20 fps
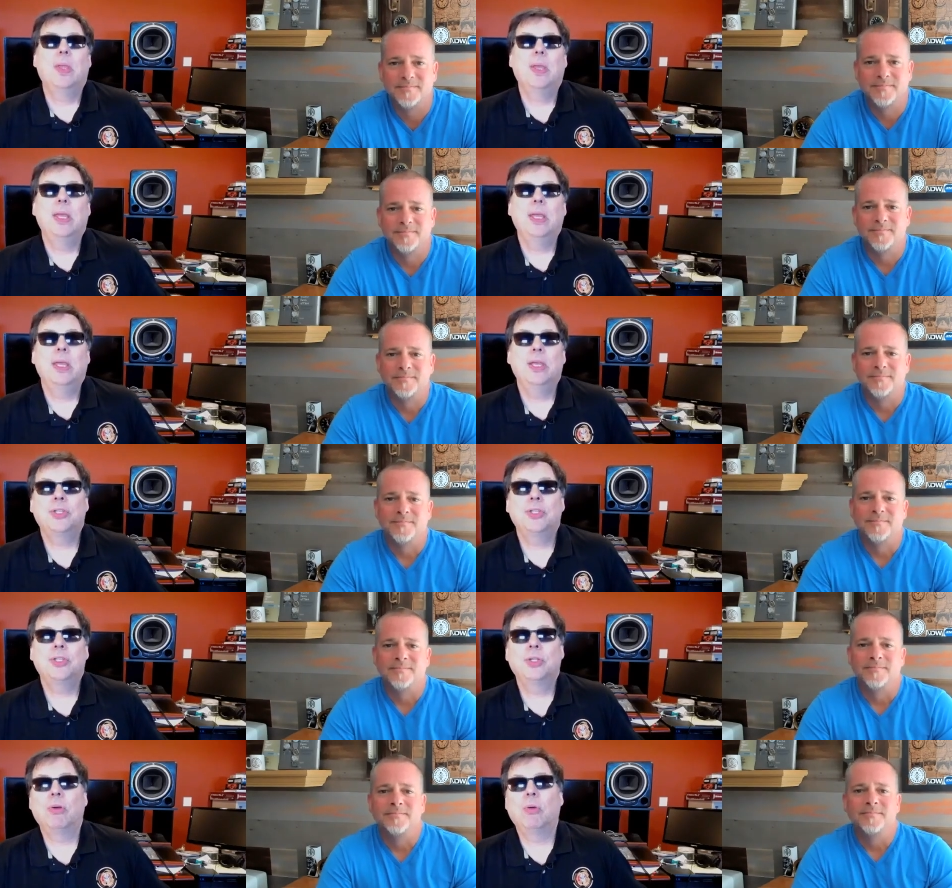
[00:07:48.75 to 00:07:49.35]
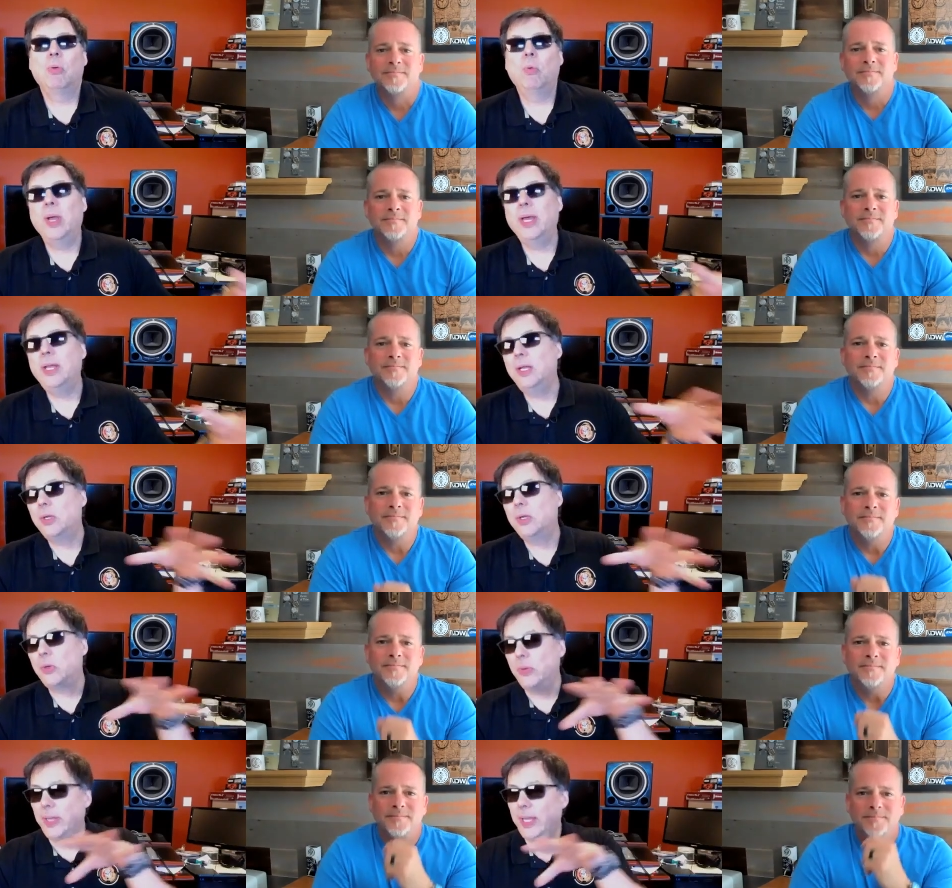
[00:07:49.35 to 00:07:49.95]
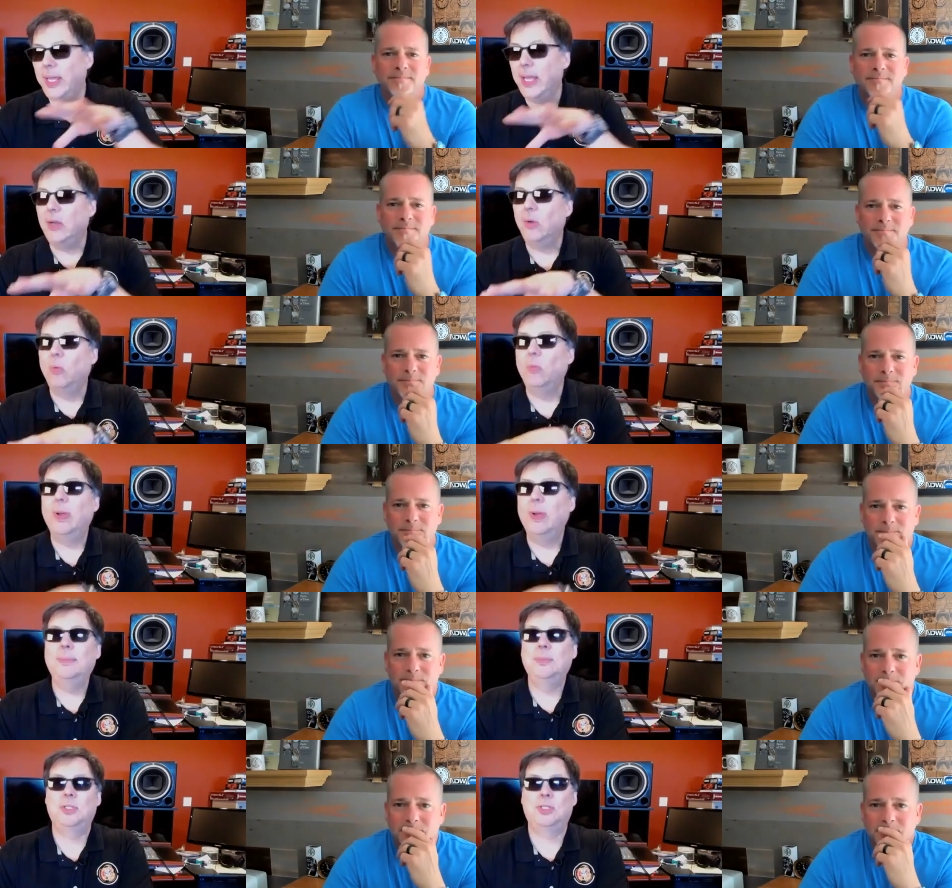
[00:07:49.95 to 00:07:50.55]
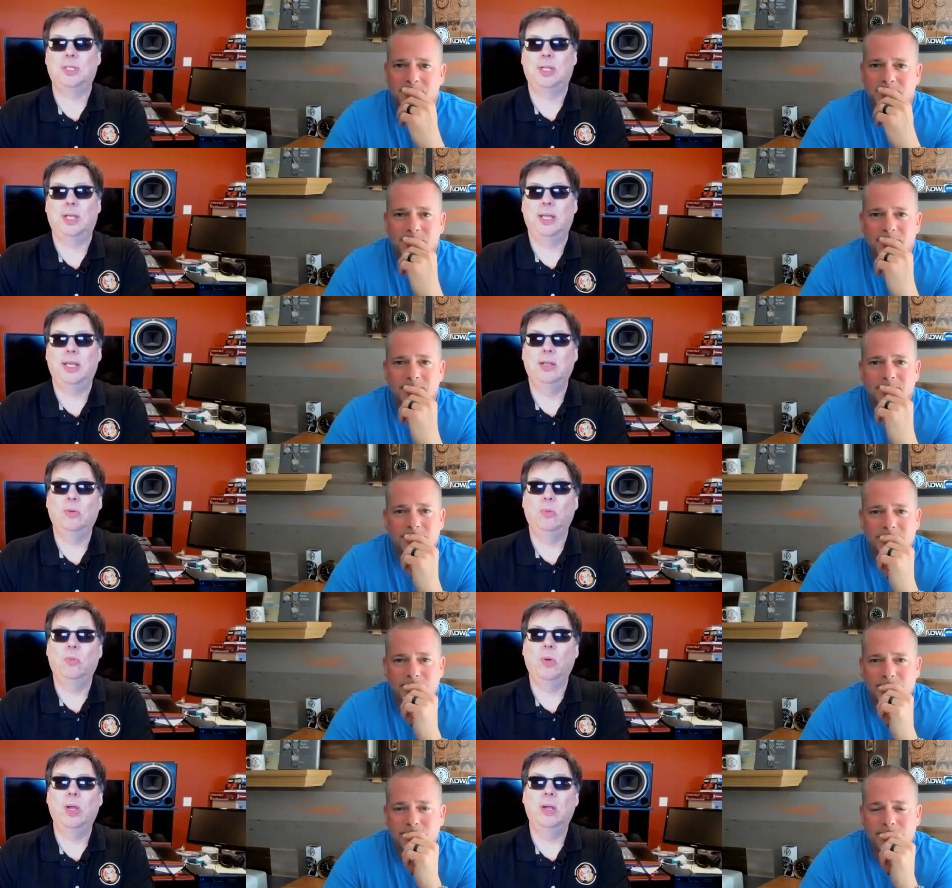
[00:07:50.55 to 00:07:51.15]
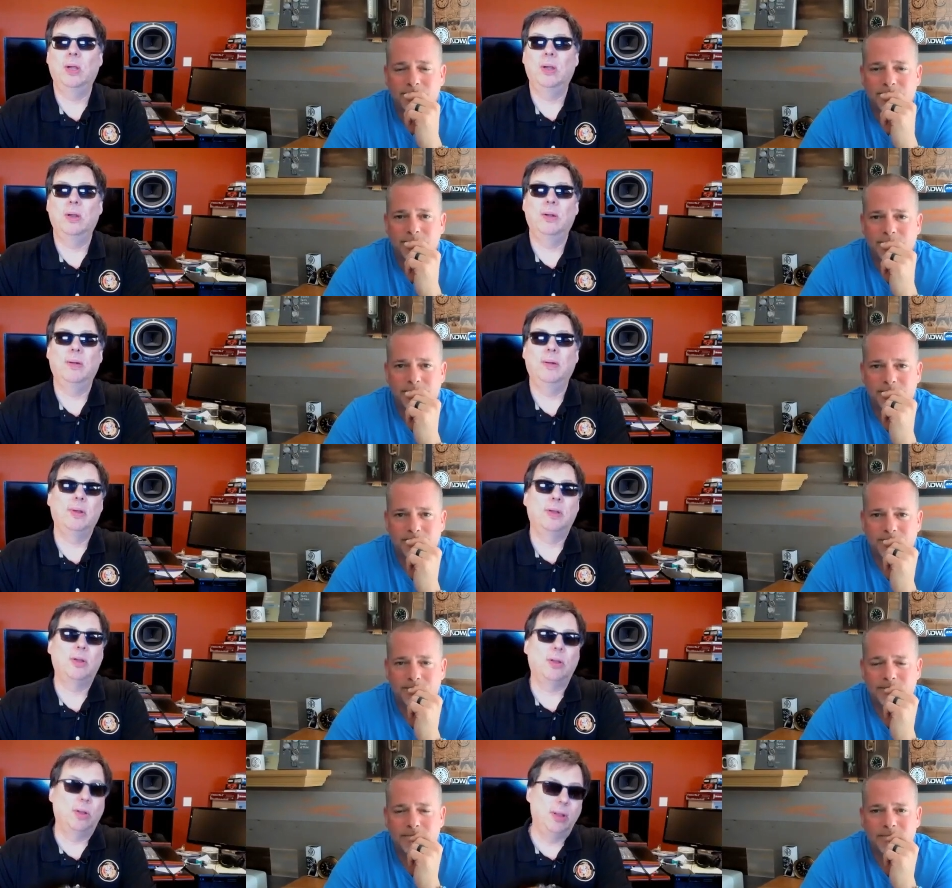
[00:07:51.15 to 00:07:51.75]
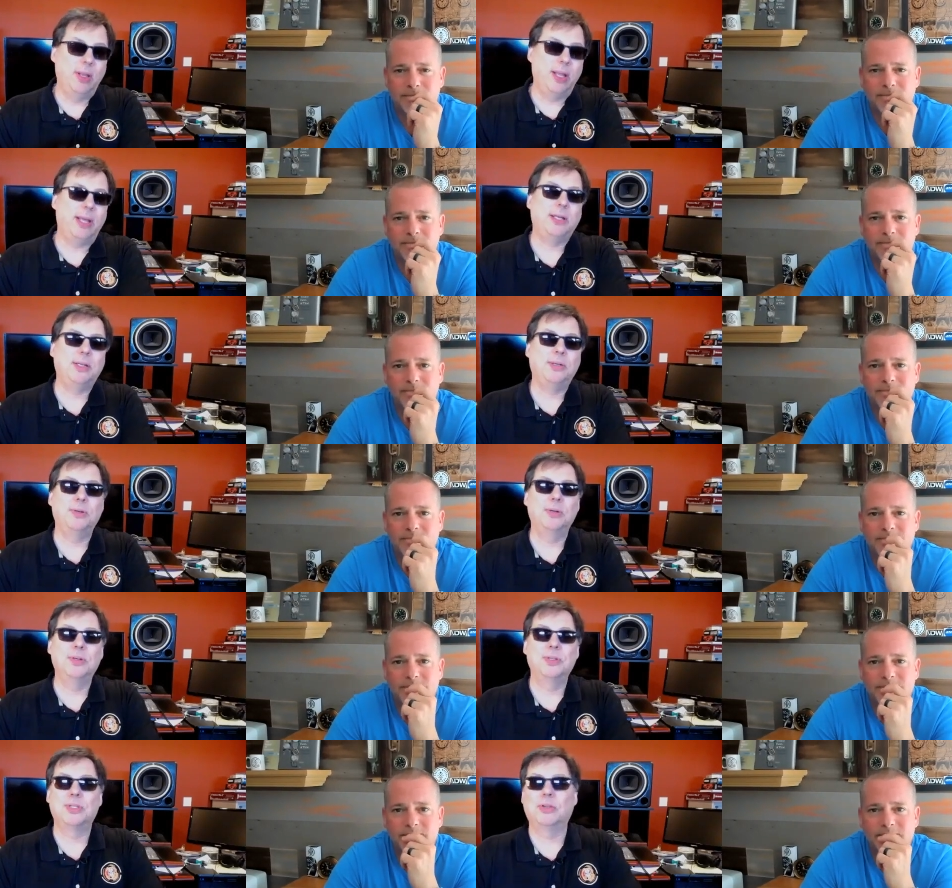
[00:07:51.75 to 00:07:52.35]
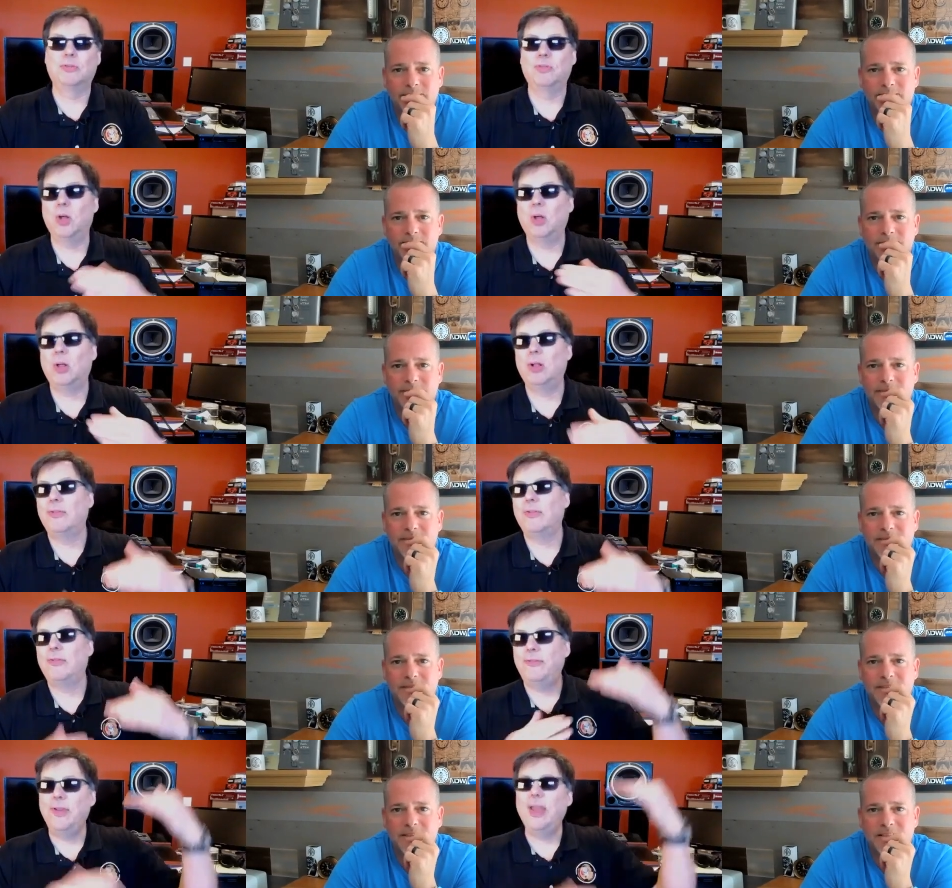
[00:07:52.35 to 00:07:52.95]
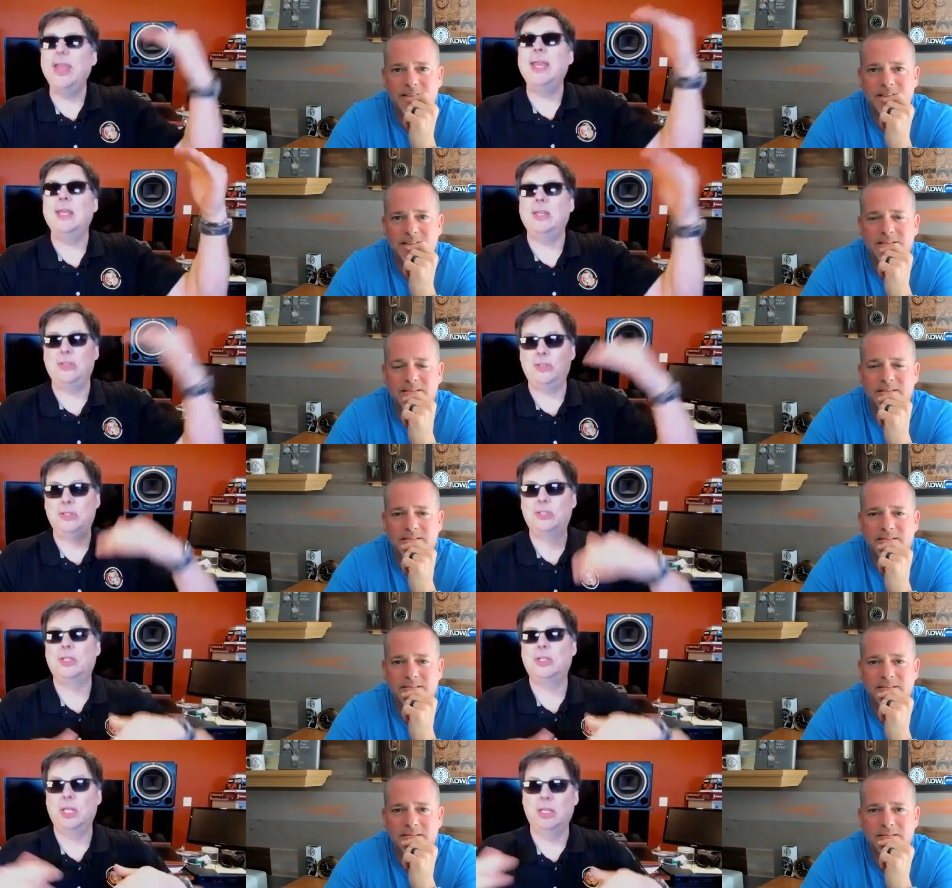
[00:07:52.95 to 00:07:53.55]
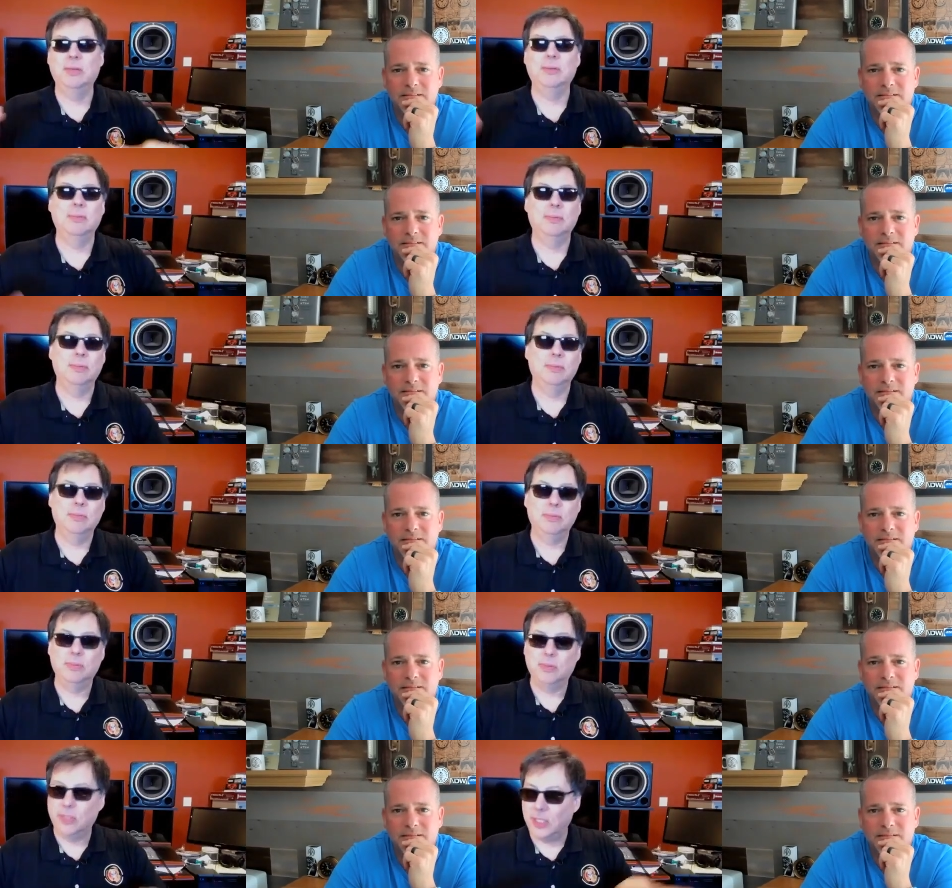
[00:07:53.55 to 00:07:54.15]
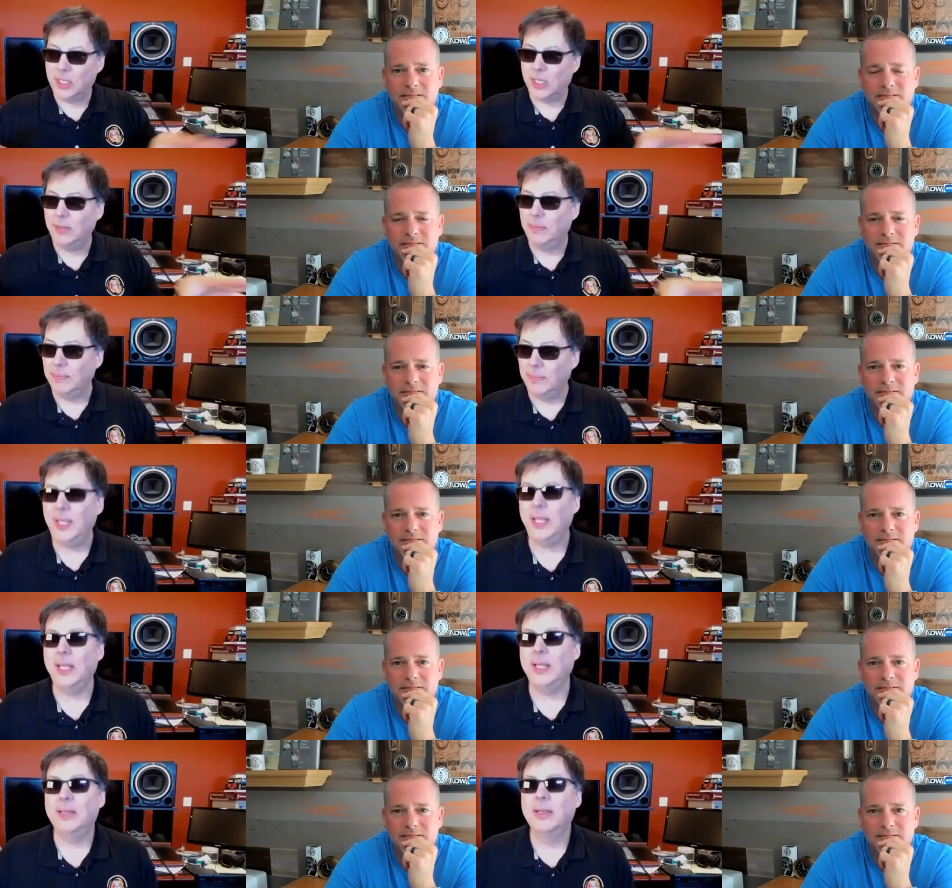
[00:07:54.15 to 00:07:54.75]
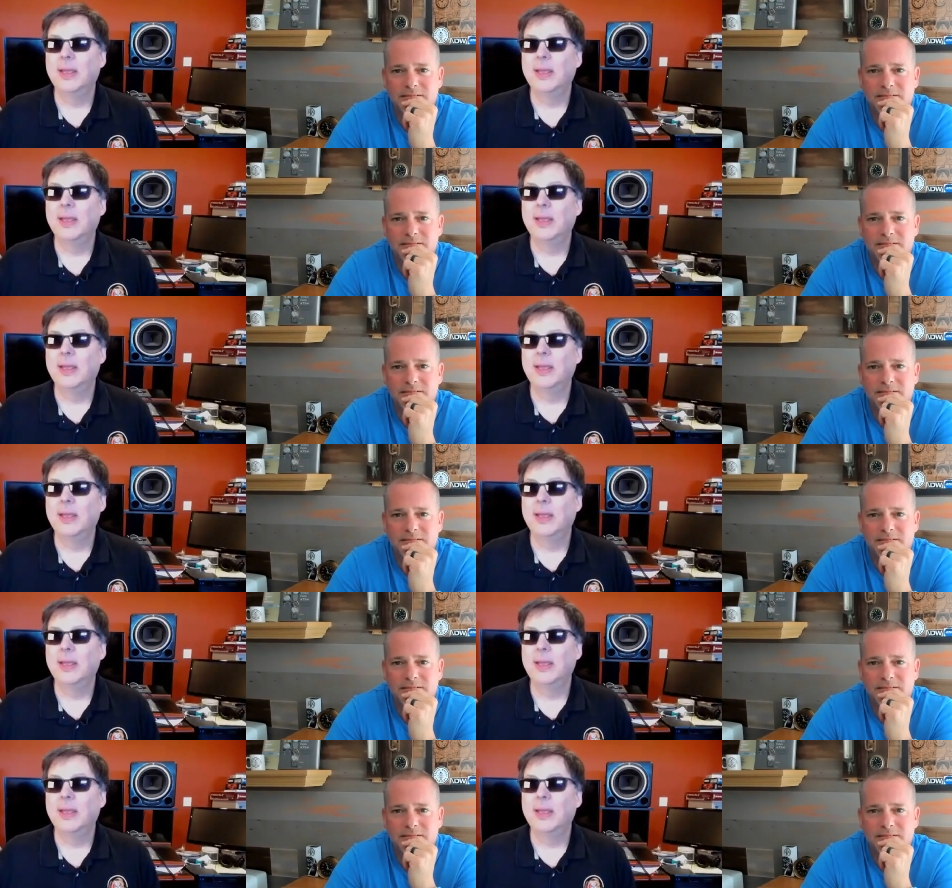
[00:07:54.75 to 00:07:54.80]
Speaker 1: is there a way to create a website where collectors of all faiths can can meet